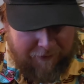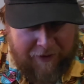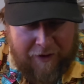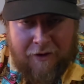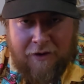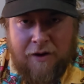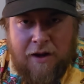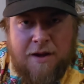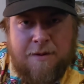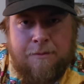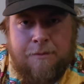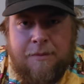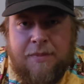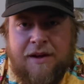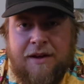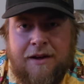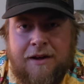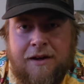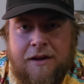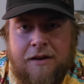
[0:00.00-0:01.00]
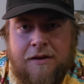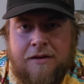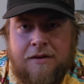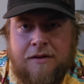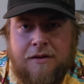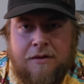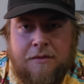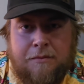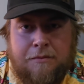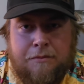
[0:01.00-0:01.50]
there's a big
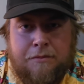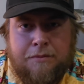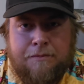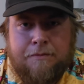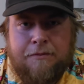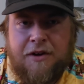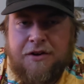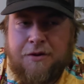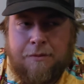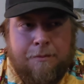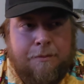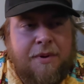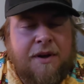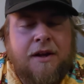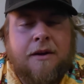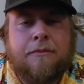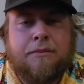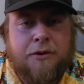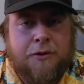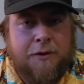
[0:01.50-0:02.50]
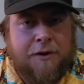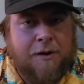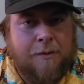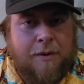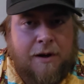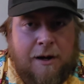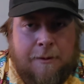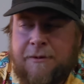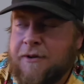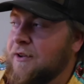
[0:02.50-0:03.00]
bluegill
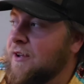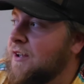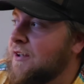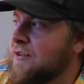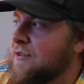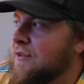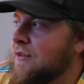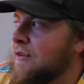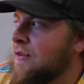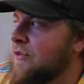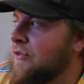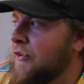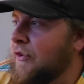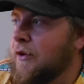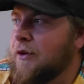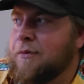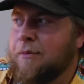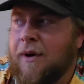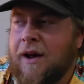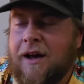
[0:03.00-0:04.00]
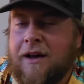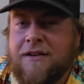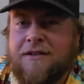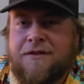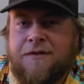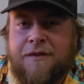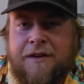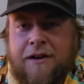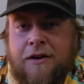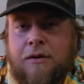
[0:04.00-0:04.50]
population. So those bass
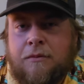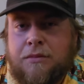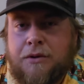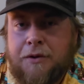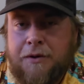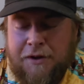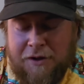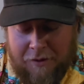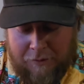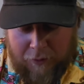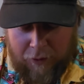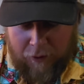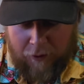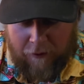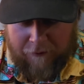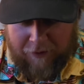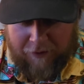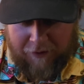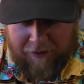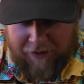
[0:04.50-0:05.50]
feed on bluegill more often